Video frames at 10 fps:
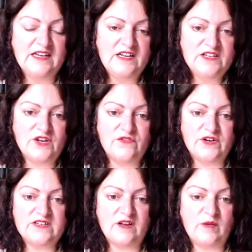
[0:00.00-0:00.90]
So for
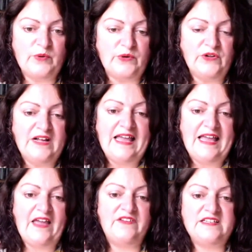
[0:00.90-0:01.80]
example,
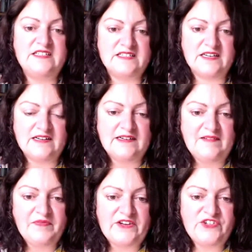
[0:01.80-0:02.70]
ethnicity,
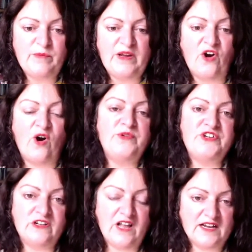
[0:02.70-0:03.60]
it should be an
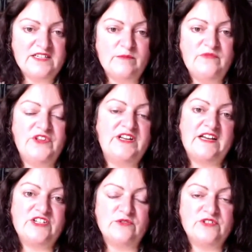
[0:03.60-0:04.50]
optional item for the
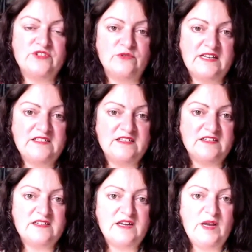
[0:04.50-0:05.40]
national school
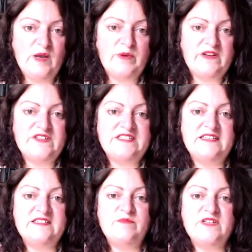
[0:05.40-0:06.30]
census, but if the
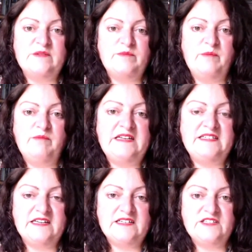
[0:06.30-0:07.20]
system doesn't permit
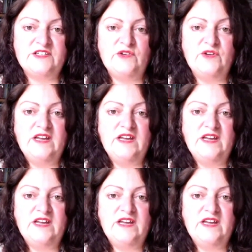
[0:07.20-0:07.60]
it to